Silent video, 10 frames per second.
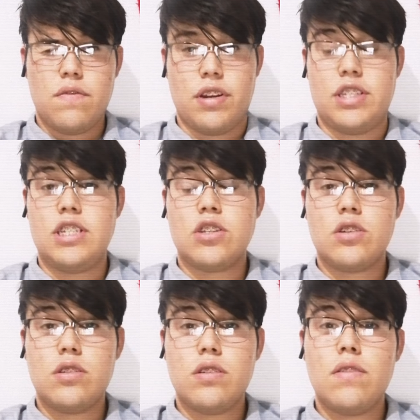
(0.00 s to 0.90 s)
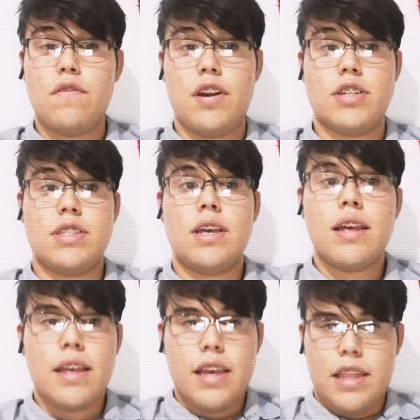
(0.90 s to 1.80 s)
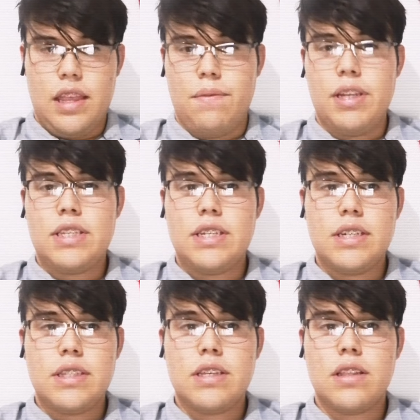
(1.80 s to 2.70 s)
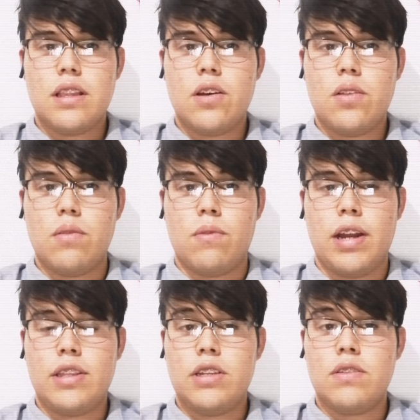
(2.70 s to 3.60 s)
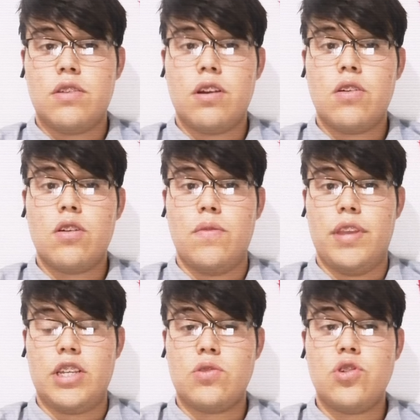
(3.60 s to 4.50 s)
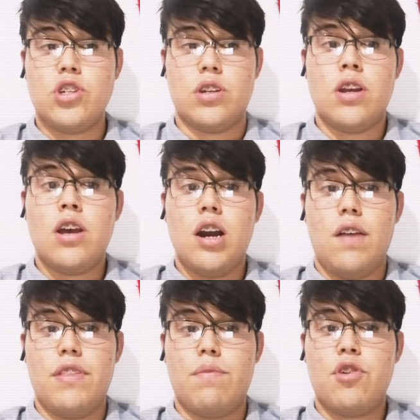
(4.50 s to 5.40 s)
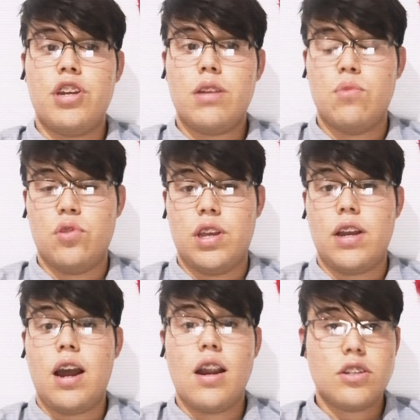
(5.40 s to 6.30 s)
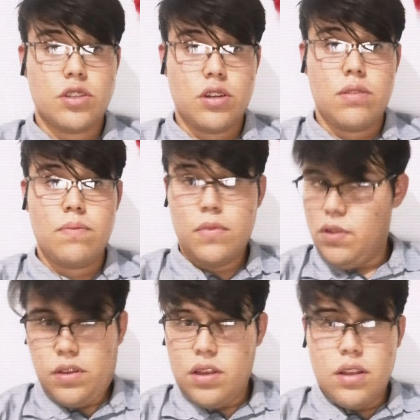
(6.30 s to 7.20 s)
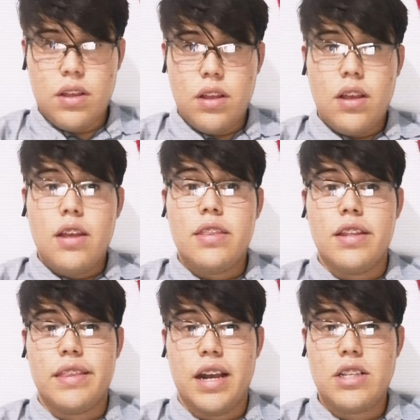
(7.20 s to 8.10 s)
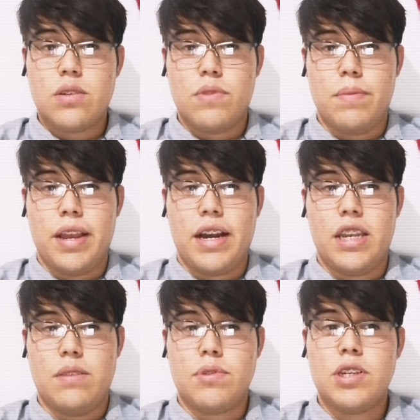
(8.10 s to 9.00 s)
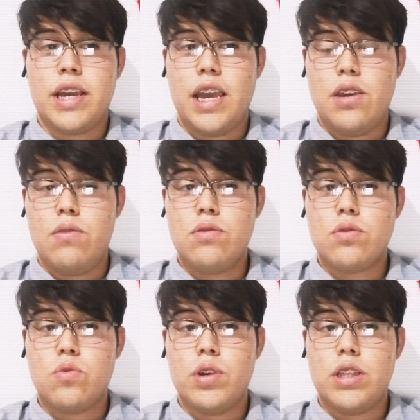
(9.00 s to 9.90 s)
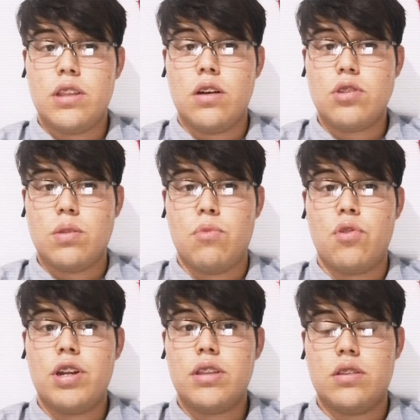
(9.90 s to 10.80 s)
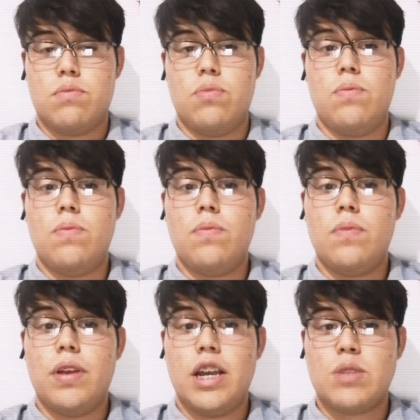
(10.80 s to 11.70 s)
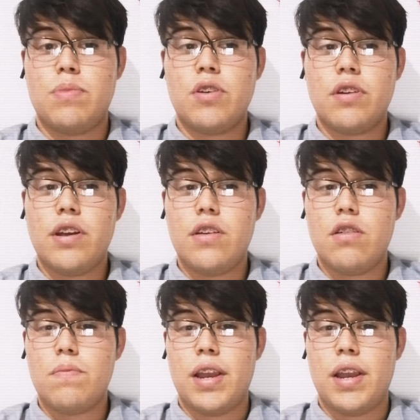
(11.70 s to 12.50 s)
Francisco I. Da Vinci did writing the record on the execution of the project, but there are some details of the mechanisms he used which not supported expert created